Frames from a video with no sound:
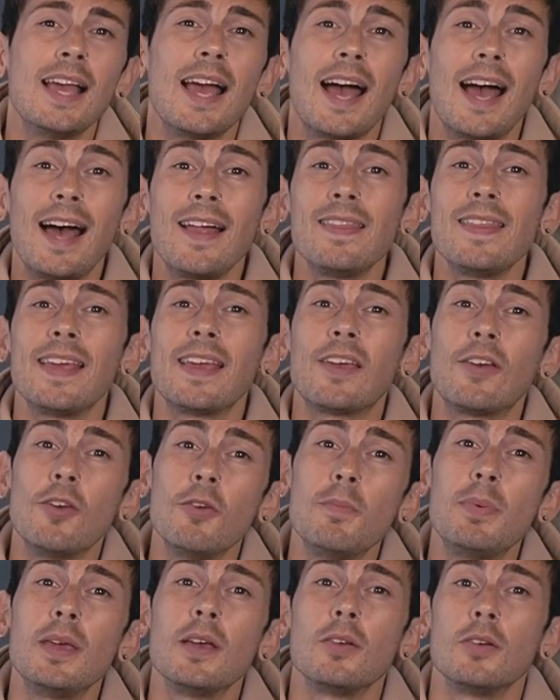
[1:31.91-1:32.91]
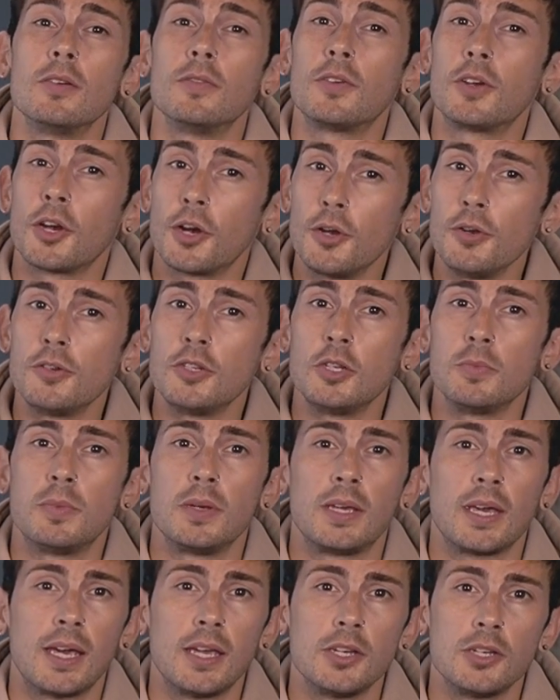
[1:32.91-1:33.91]
and there could be a lot of code
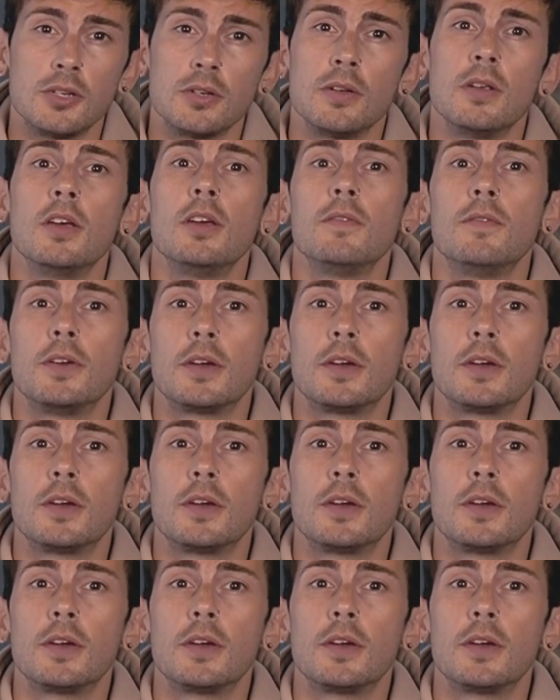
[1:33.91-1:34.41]
duplication for